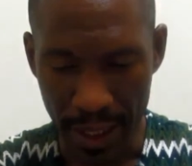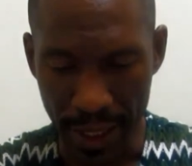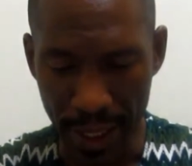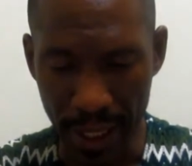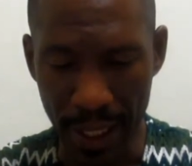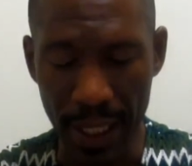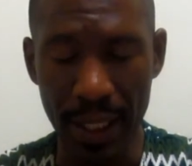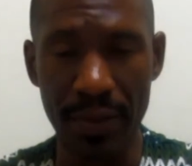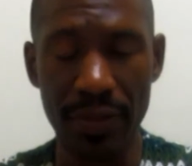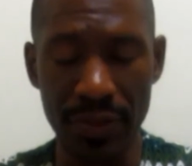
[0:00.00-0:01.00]

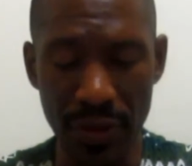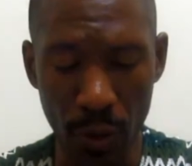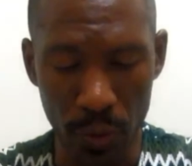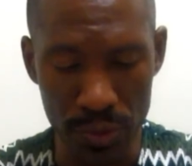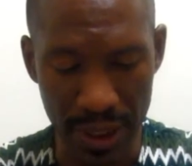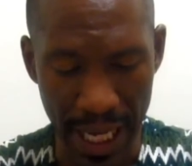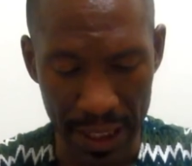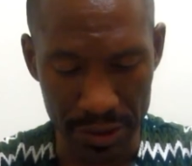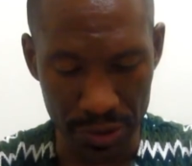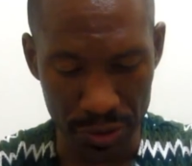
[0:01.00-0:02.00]
and those
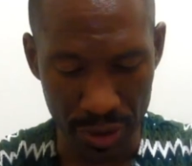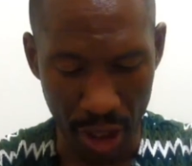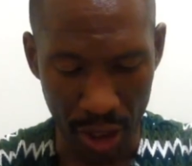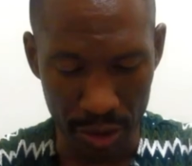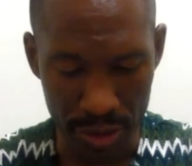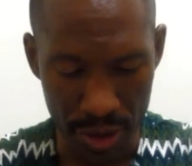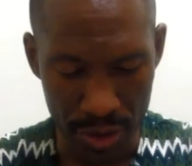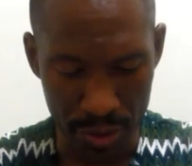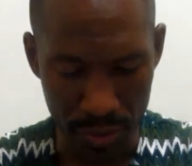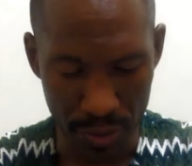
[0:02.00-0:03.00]
answers are
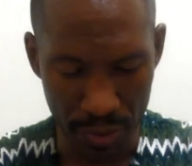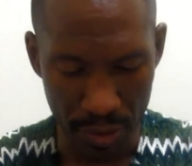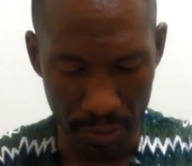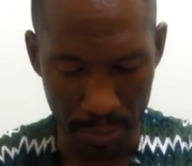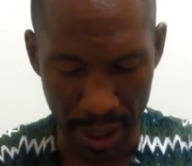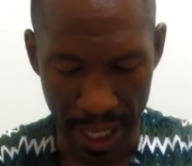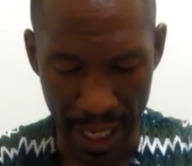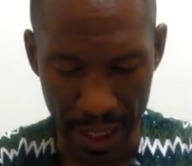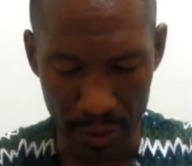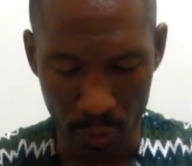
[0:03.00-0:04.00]
due
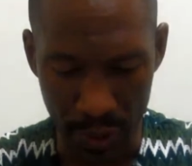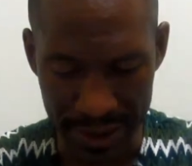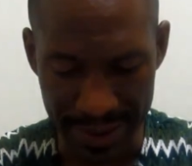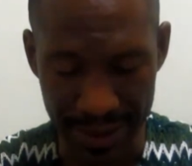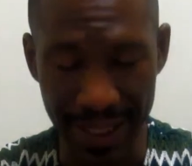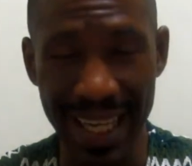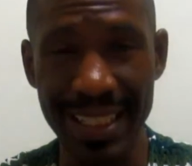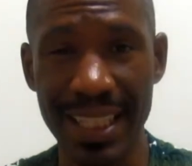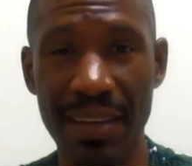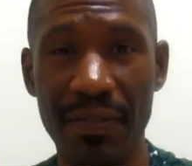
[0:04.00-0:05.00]
by Wednesday at
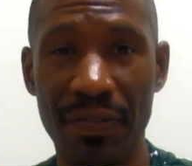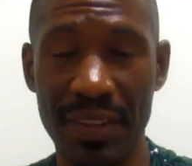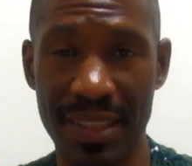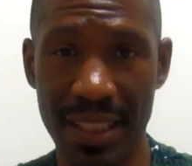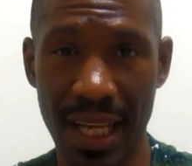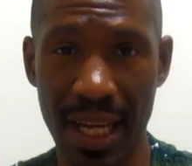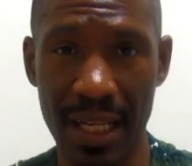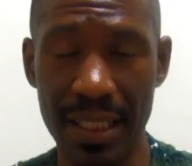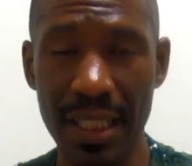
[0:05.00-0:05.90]
11:59.